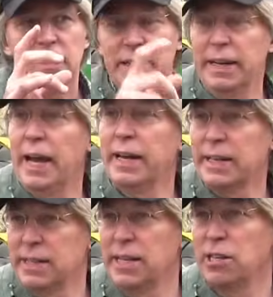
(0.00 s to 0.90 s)
that he had a
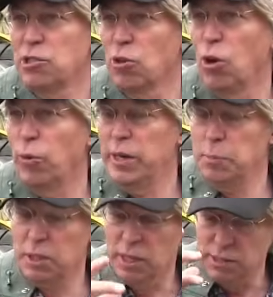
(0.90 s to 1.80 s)
condenser already
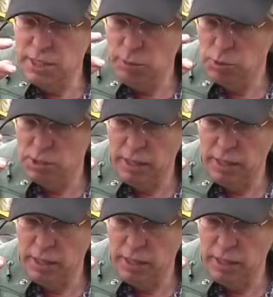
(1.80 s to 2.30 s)
because he was